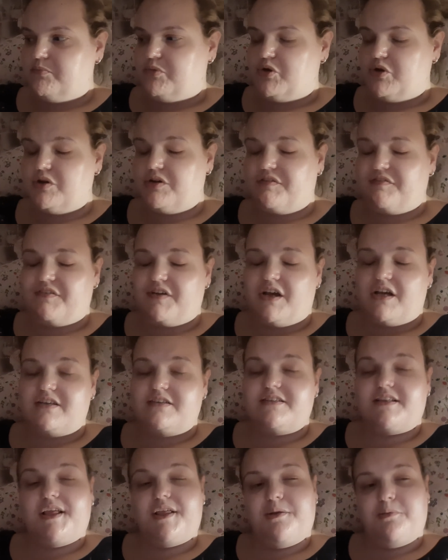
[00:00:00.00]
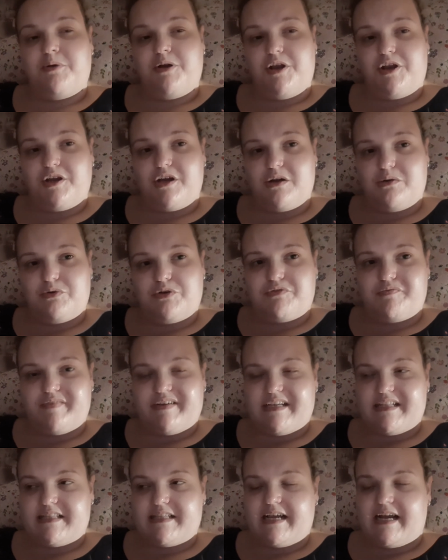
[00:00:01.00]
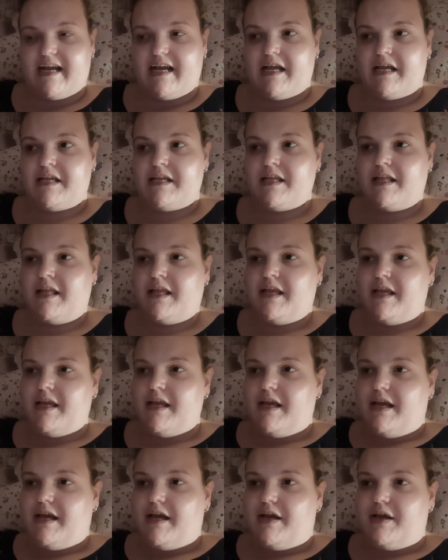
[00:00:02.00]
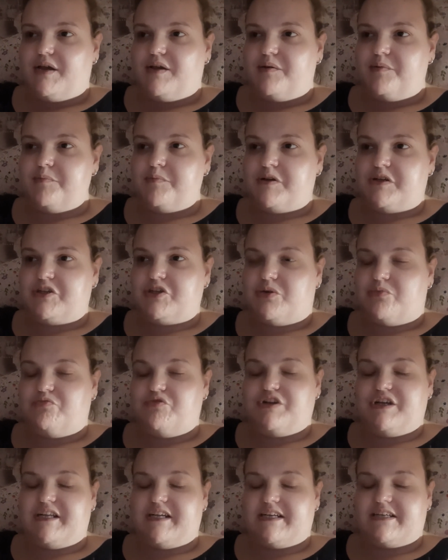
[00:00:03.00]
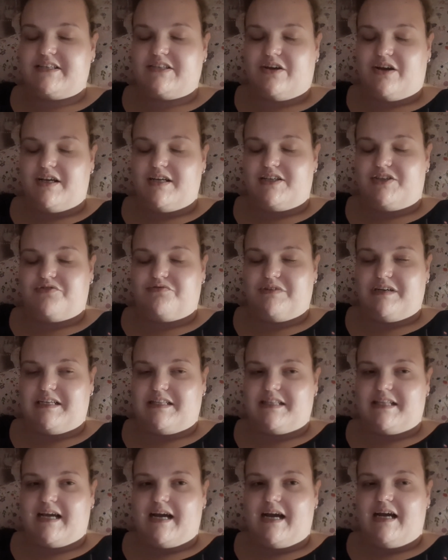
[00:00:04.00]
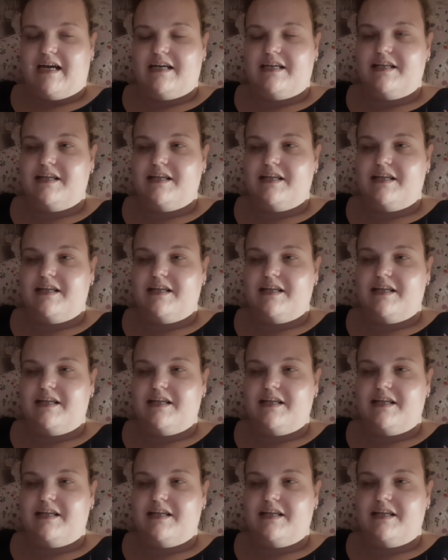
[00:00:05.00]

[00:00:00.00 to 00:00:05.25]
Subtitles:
book first, then I'm going to go on and read that, which I'm really excited to read that.